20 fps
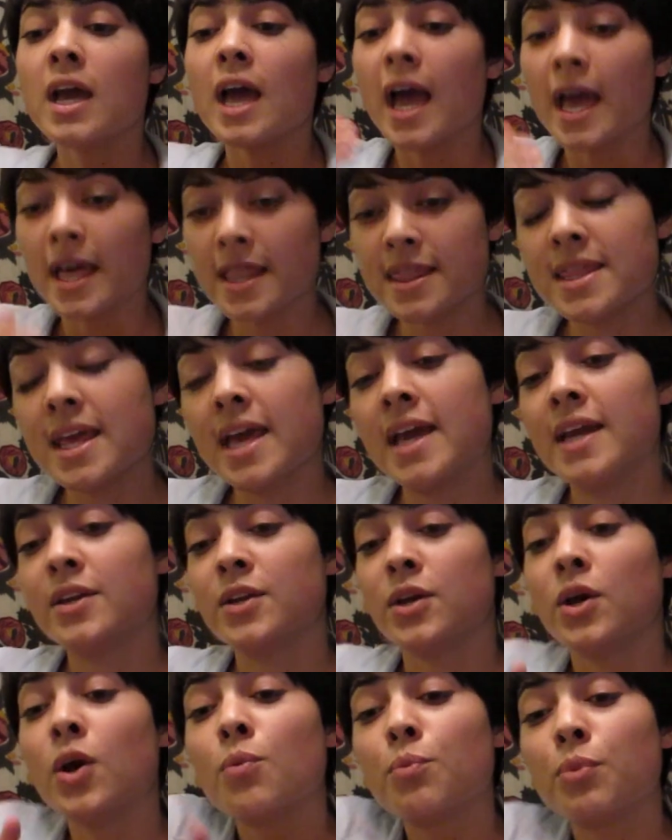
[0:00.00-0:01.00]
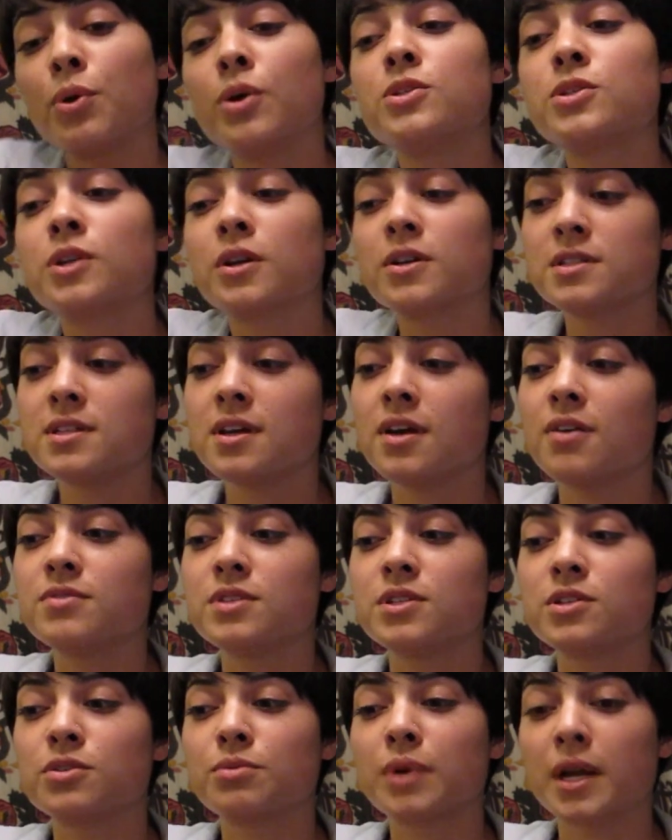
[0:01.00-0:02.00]
and then push ourselves
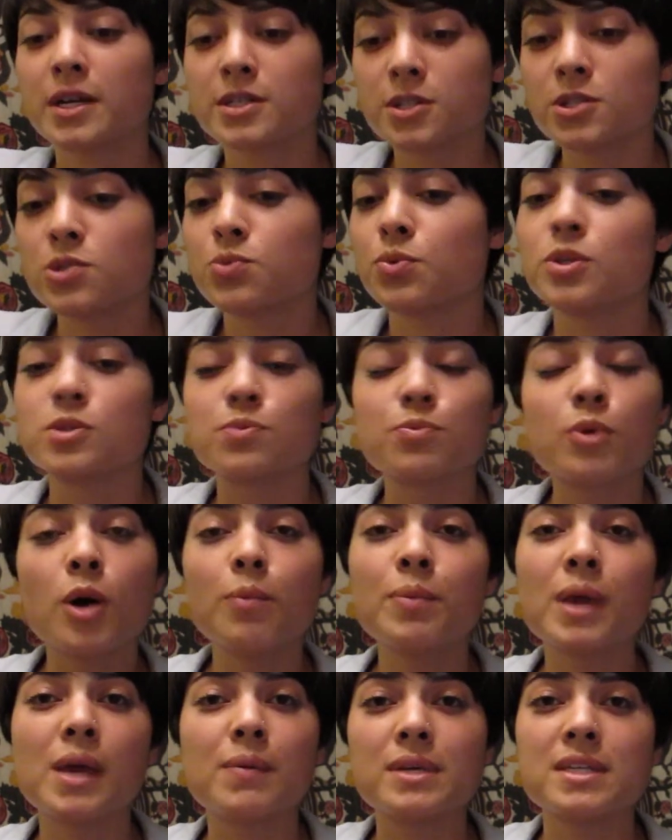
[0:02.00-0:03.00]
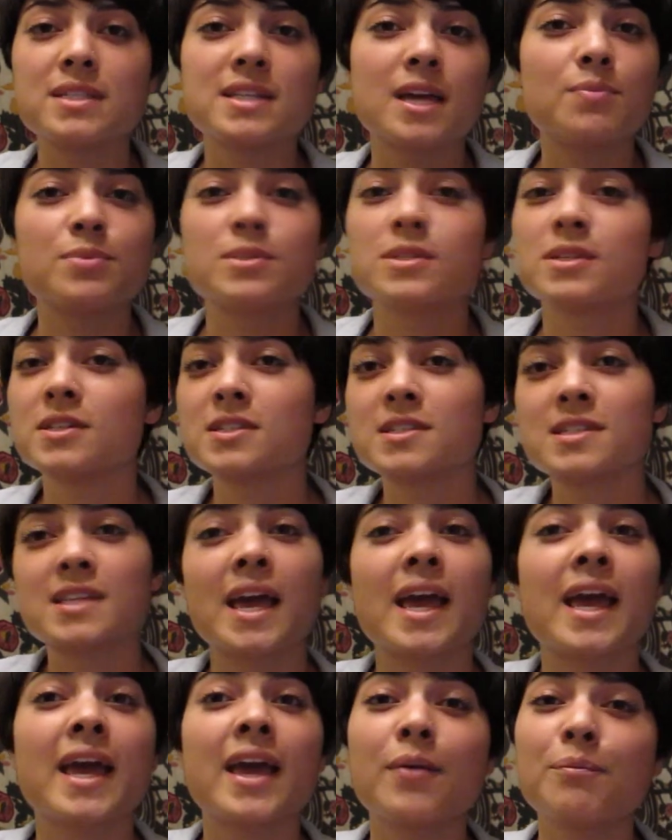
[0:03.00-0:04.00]
in directions with small baby steps to
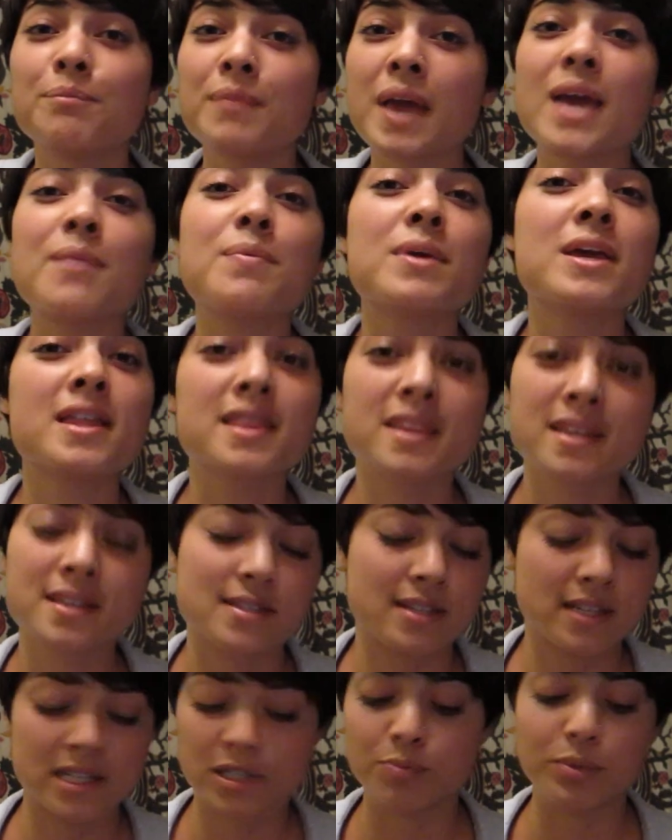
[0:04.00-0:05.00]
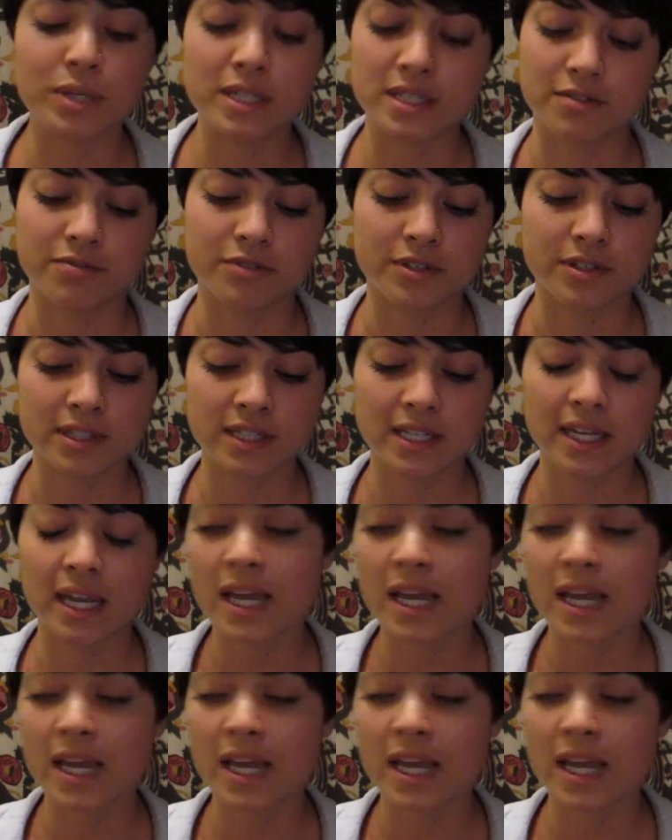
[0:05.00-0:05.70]
say, maybe this could be differently,